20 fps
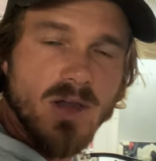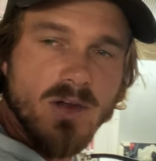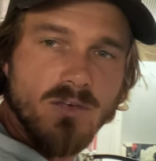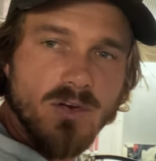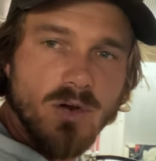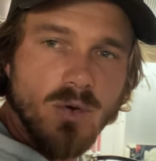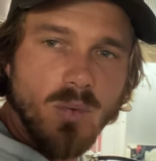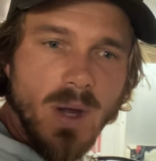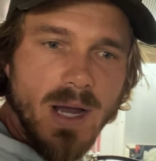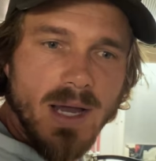
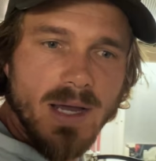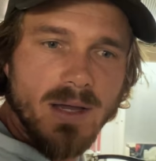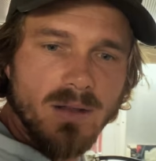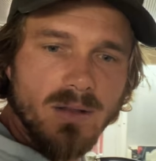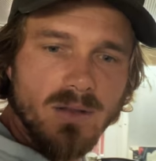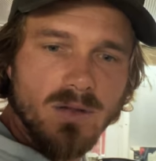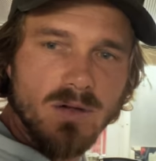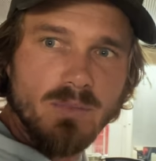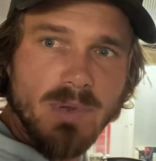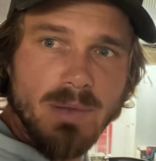for a while,
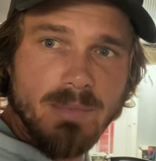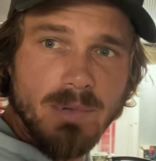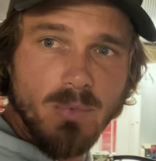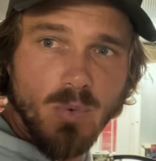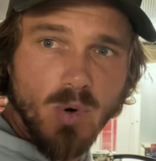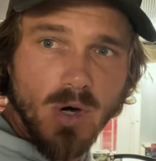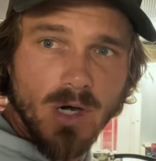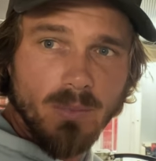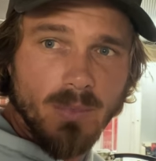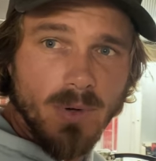or maybe a
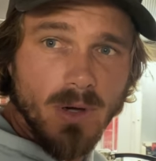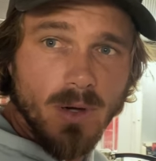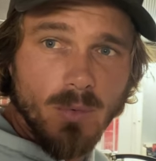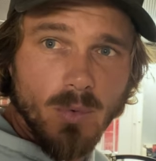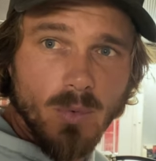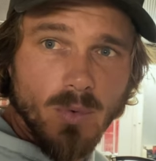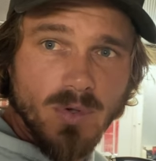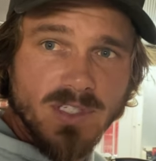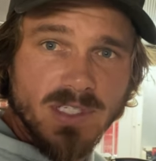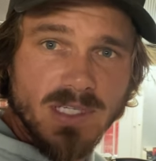mooring ball, but
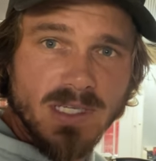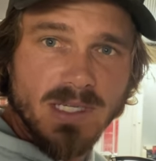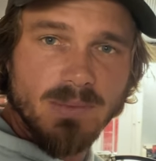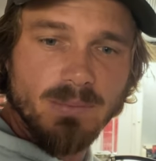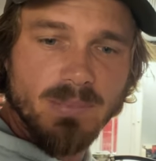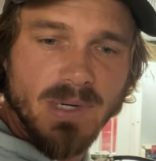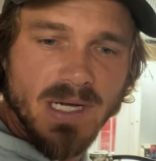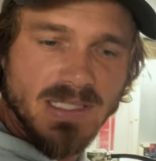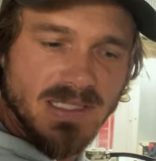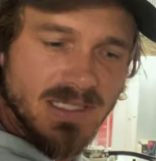we'll see.
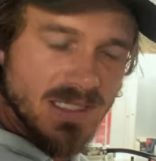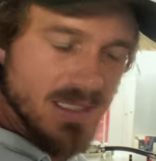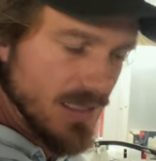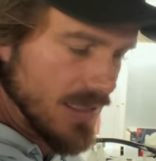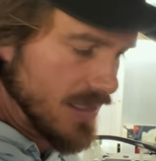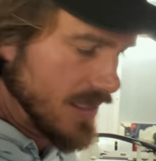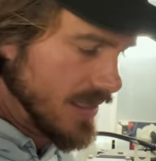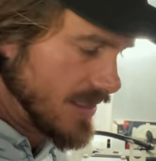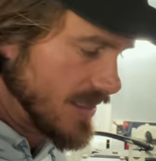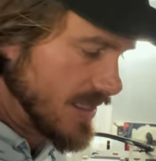But
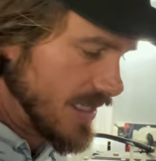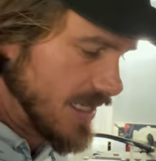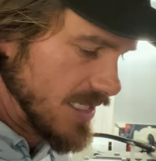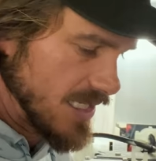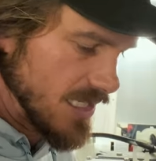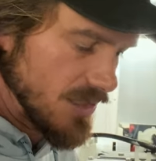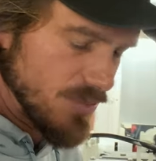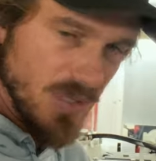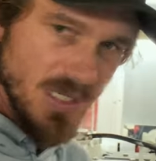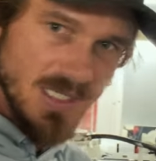this is the
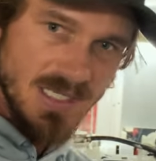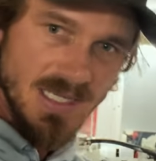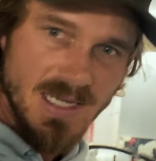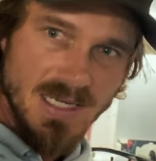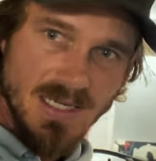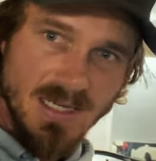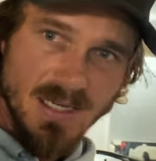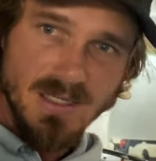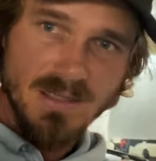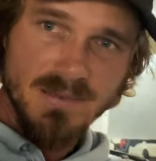easiest place to get it
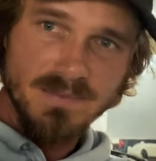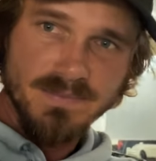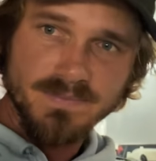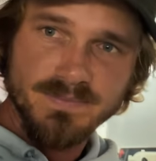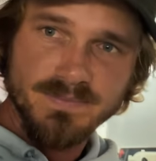done.